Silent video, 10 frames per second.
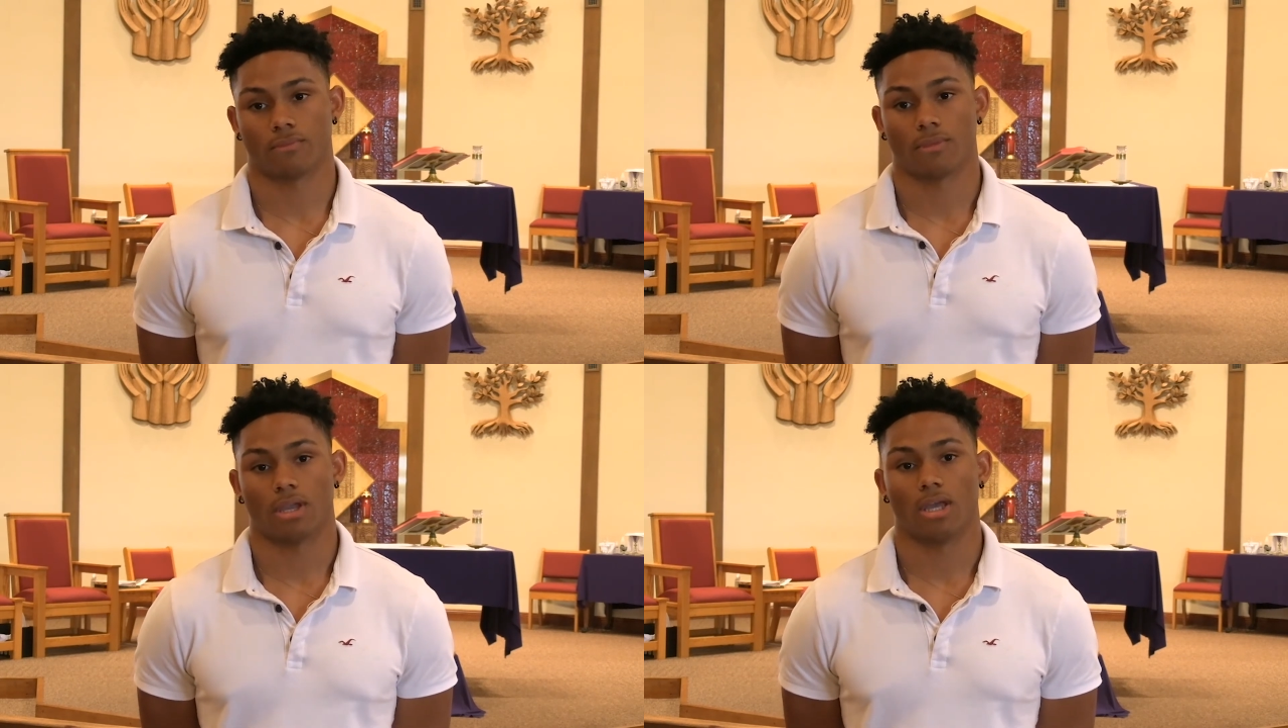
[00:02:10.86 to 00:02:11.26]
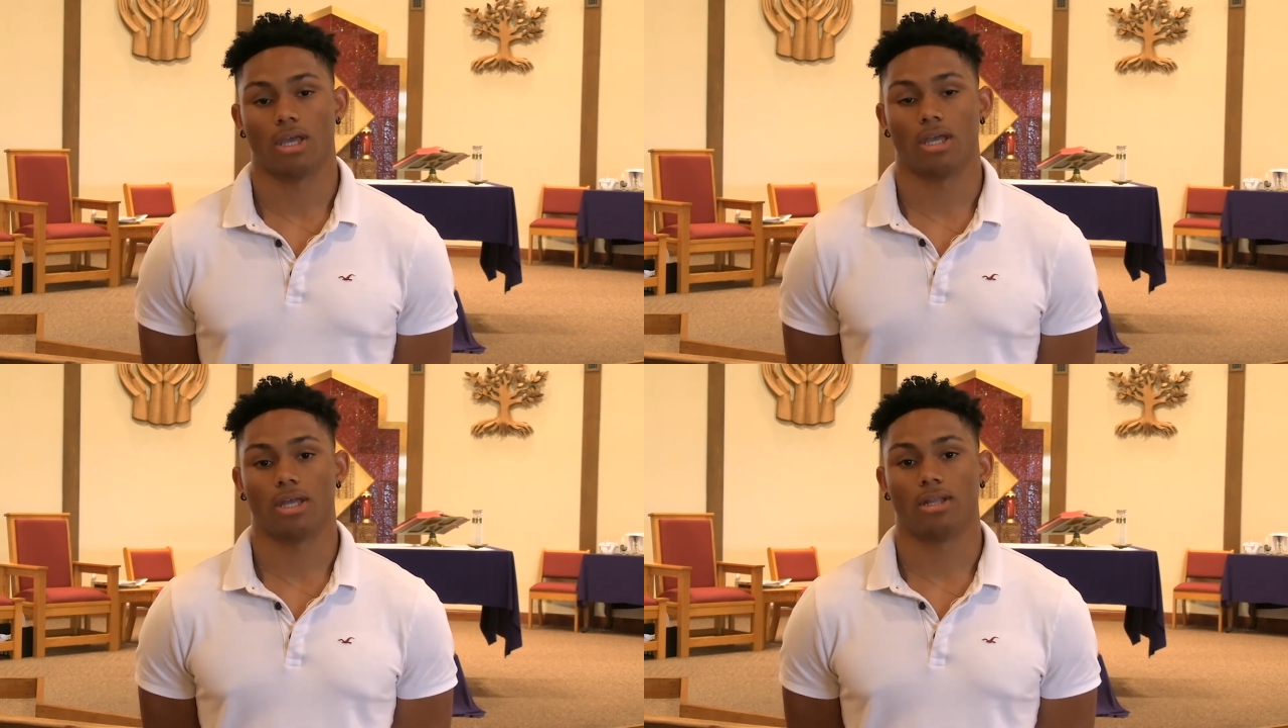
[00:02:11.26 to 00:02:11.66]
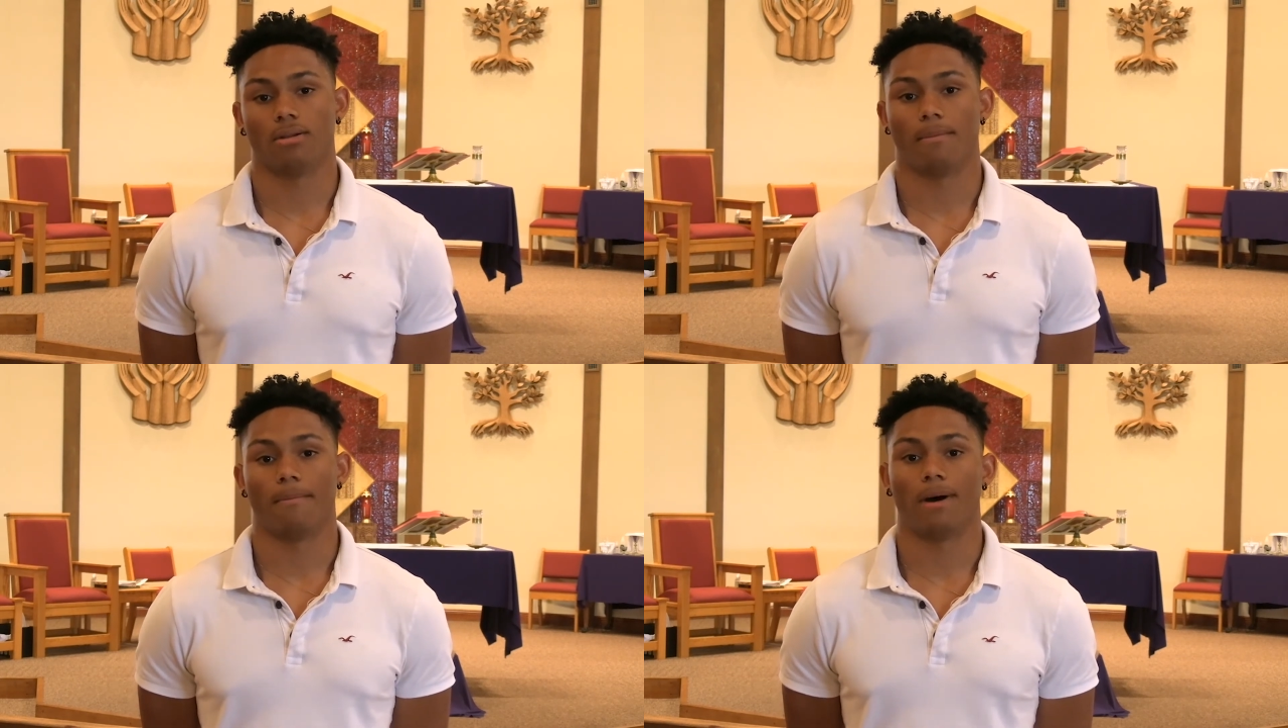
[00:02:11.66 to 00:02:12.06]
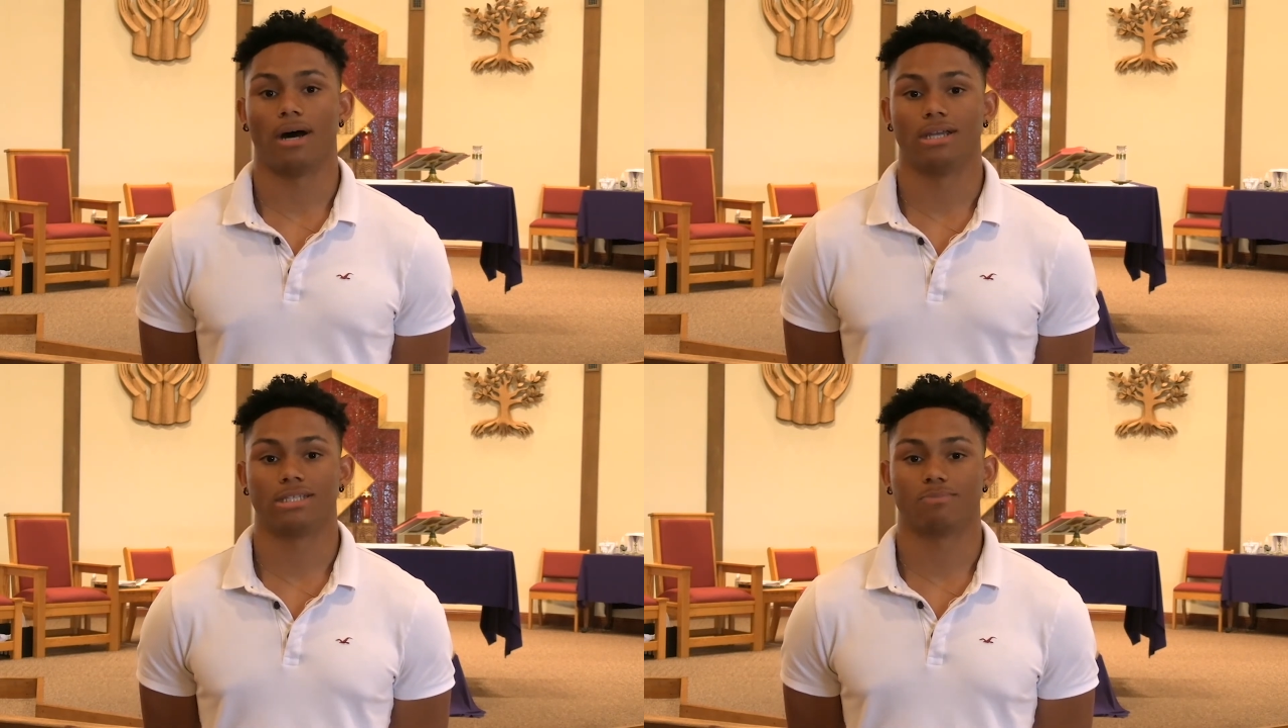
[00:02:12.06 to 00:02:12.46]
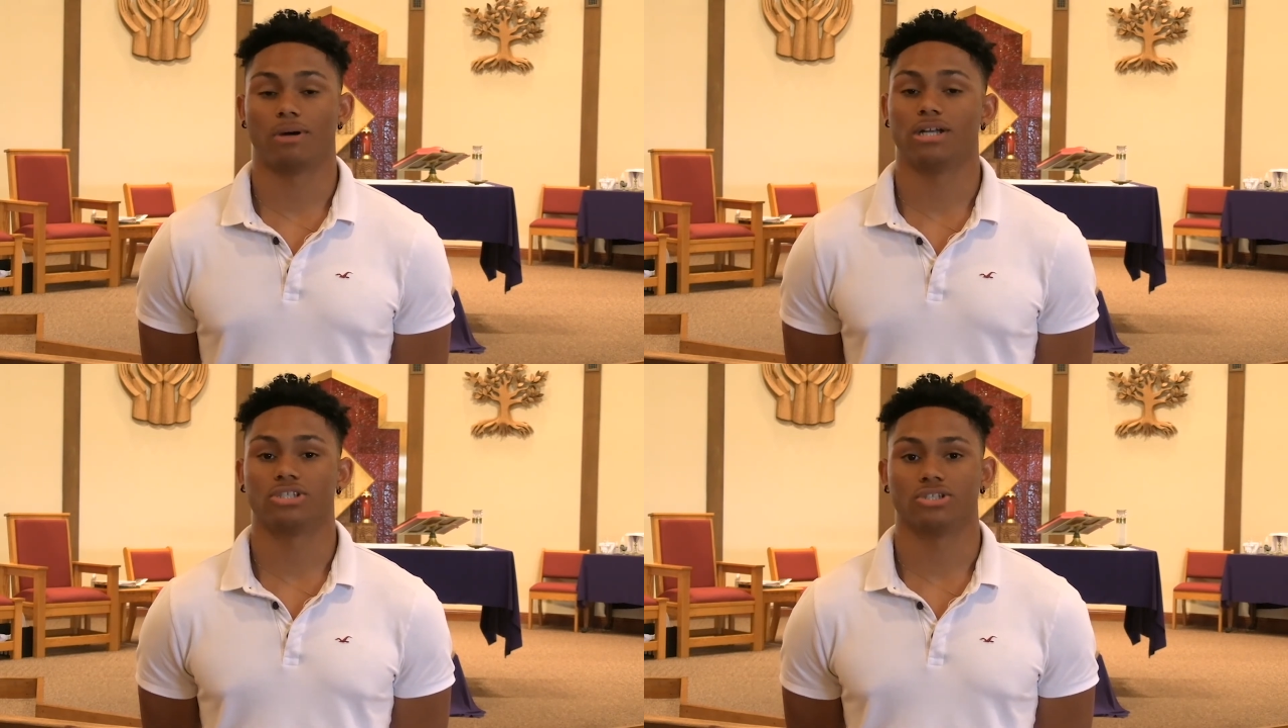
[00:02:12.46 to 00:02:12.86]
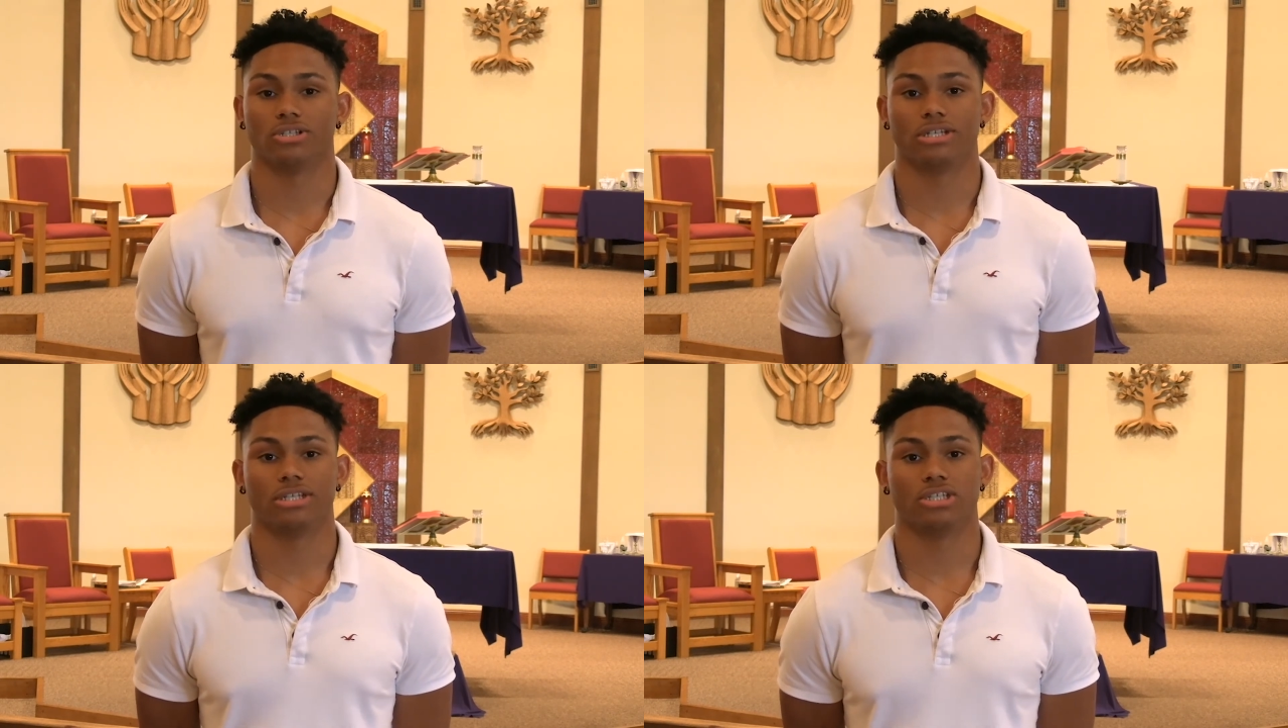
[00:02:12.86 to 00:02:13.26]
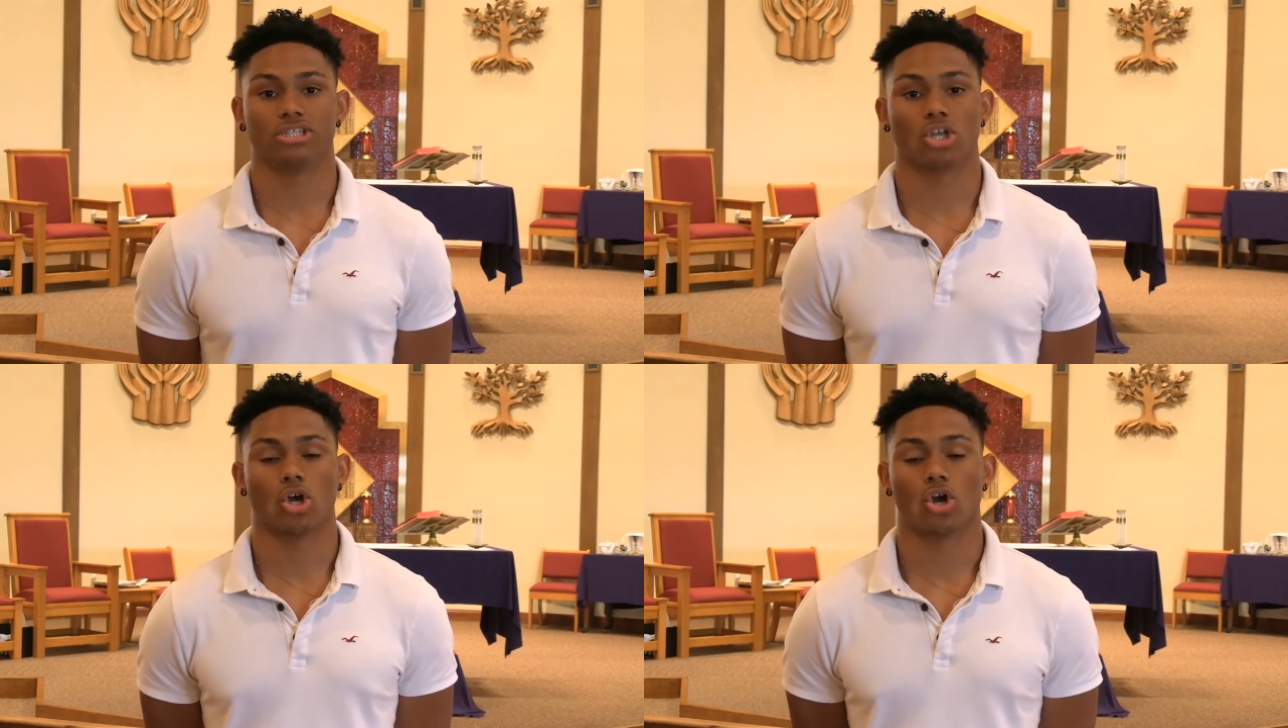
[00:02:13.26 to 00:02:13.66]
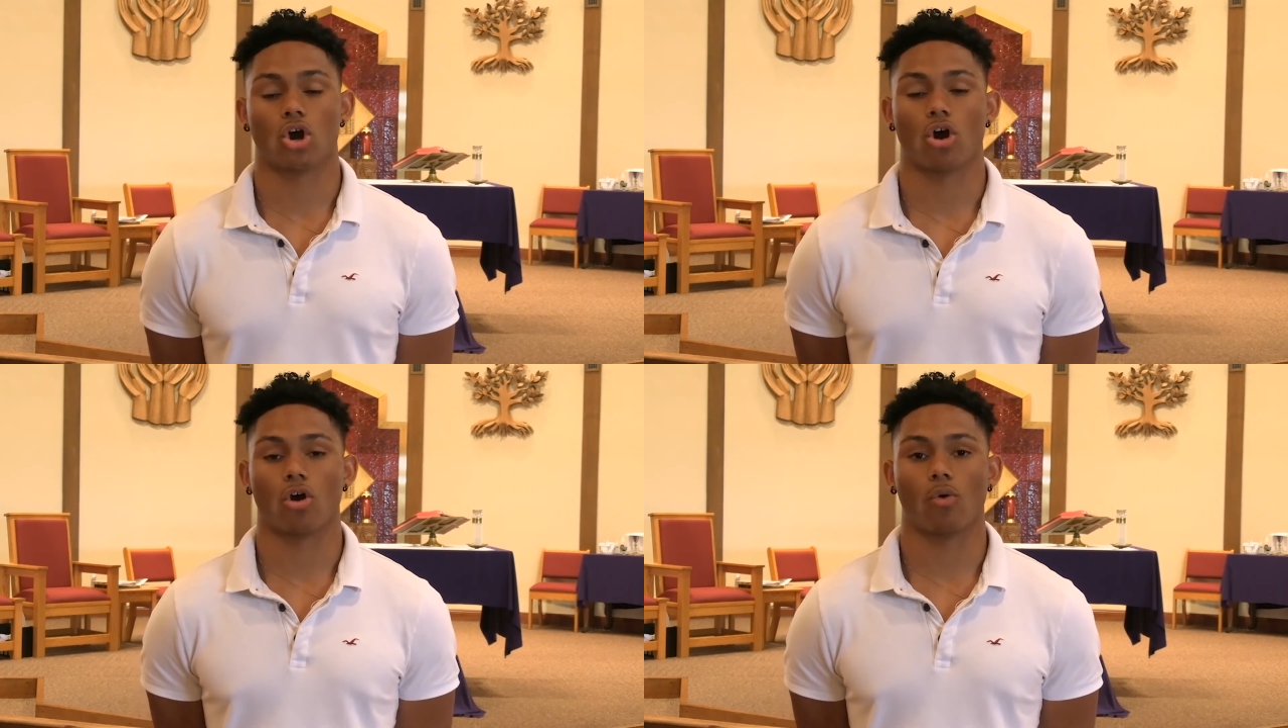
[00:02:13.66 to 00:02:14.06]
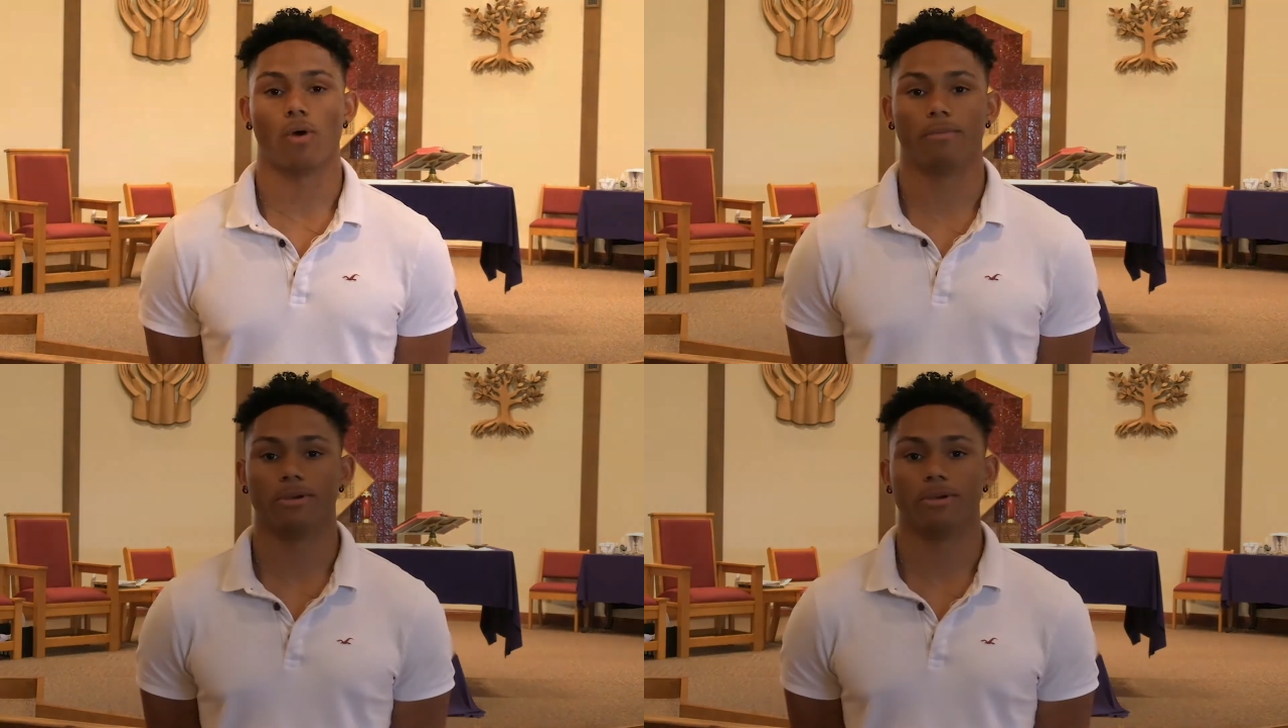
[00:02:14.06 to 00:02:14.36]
And my sponsor is Carl Weber.